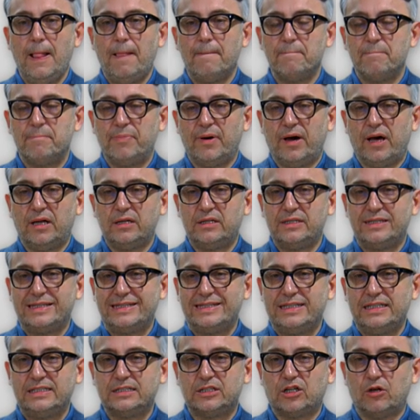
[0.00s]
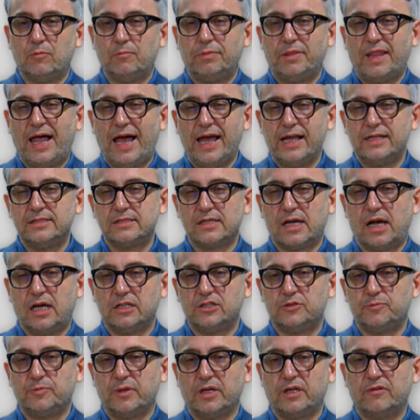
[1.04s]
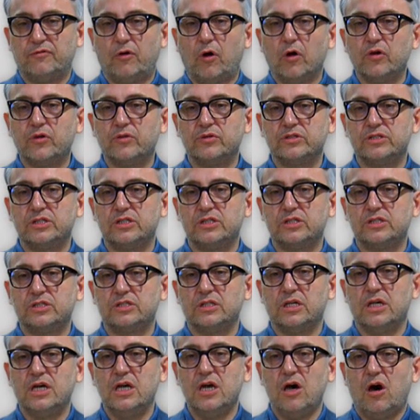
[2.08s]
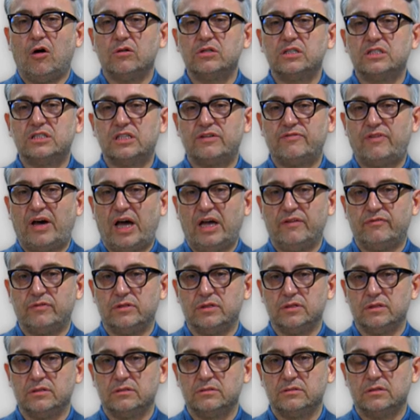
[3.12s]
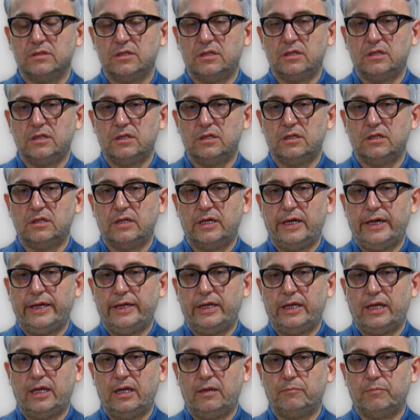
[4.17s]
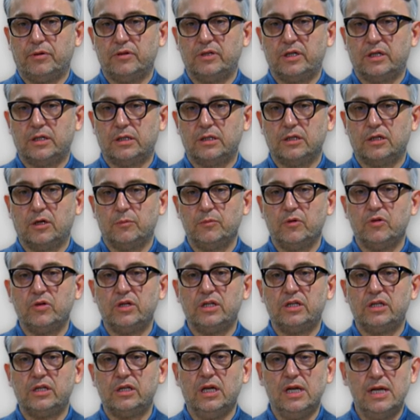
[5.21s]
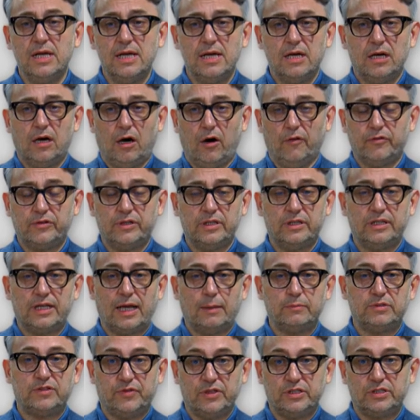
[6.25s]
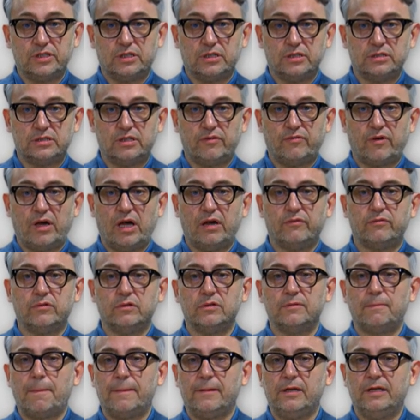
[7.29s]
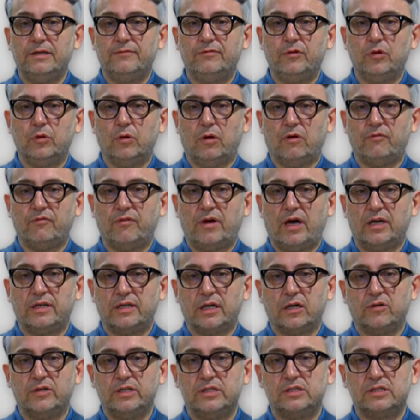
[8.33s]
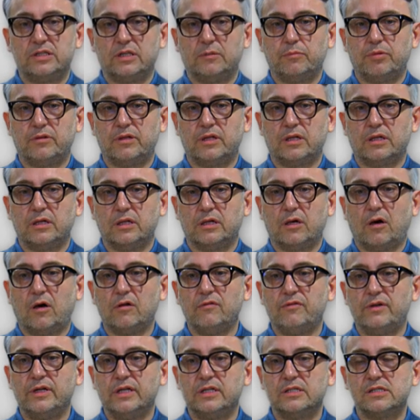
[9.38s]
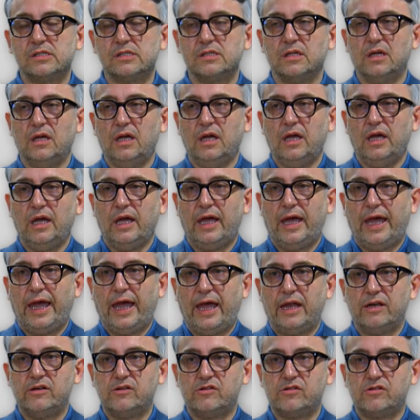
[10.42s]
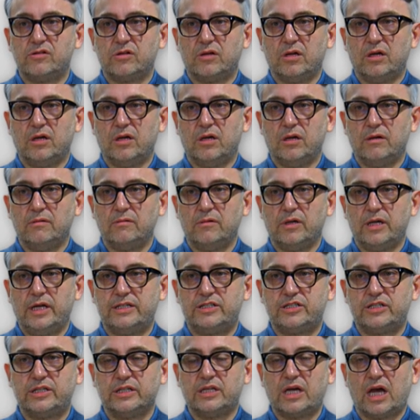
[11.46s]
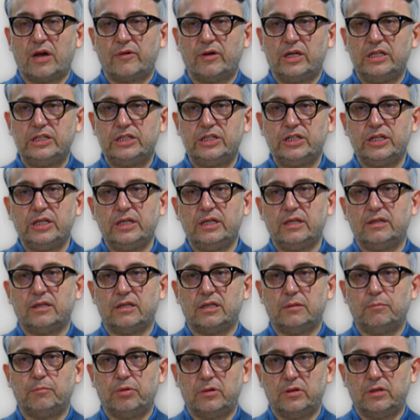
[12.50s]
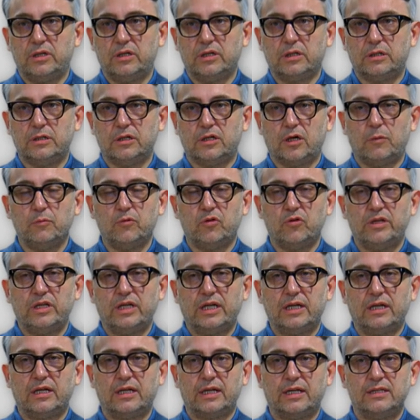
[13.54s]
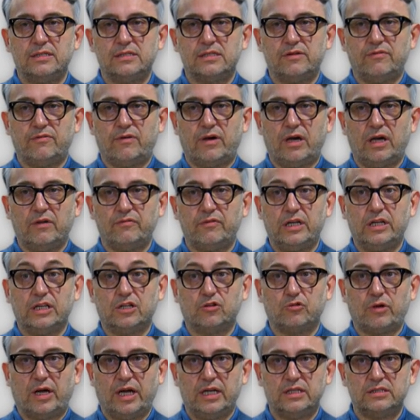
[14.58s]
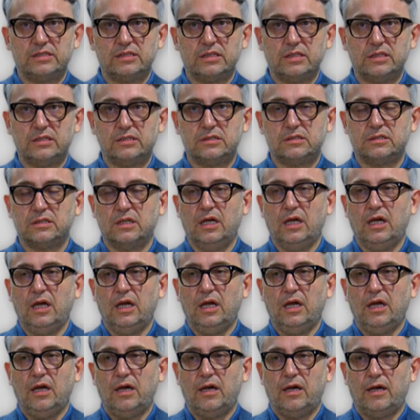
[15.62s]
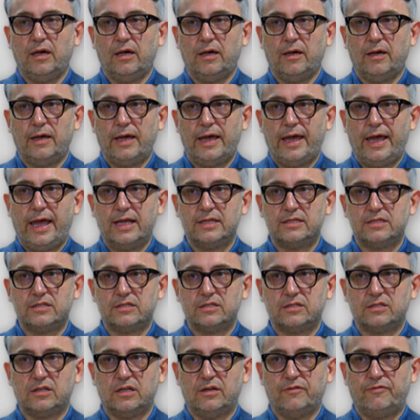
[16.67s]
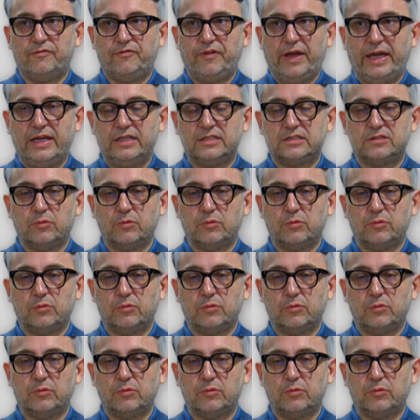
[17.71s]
But this compliance aspect focuses on the survival uh, in a political community, oftentimes physical survival in view of antagonistic political conflicts, and uh, it's the guarantee that the political community can survive in crises uh, as faced